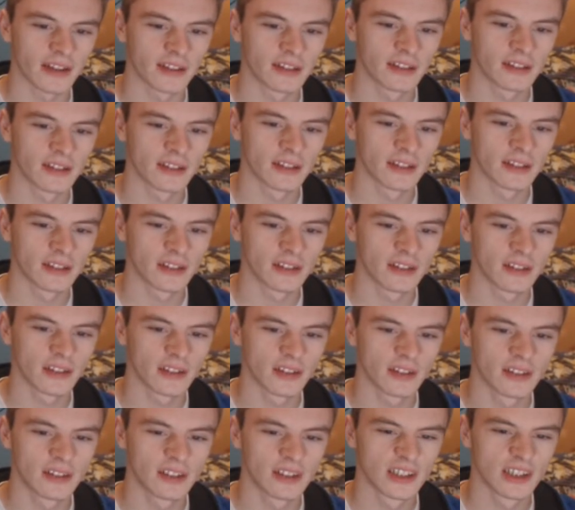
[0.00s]

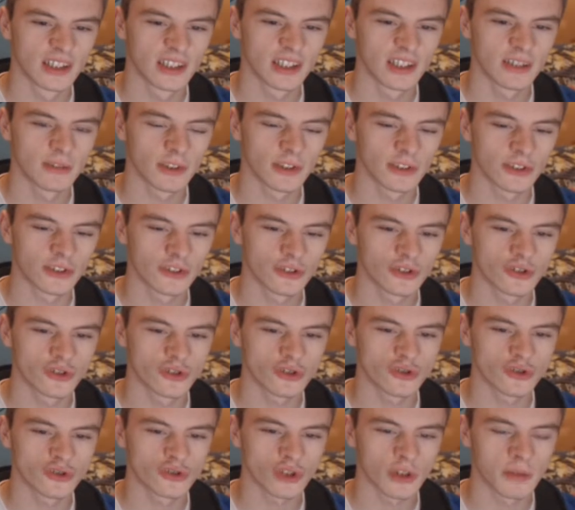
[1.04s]
A nice
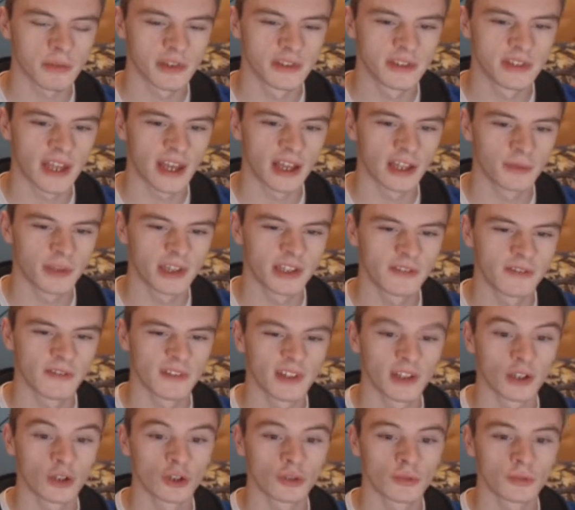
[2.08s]
stripy tail, depends if
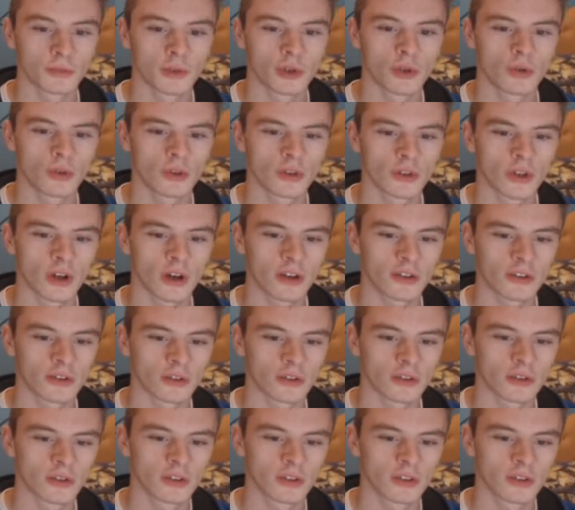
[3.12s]
he's in a good mood or not, or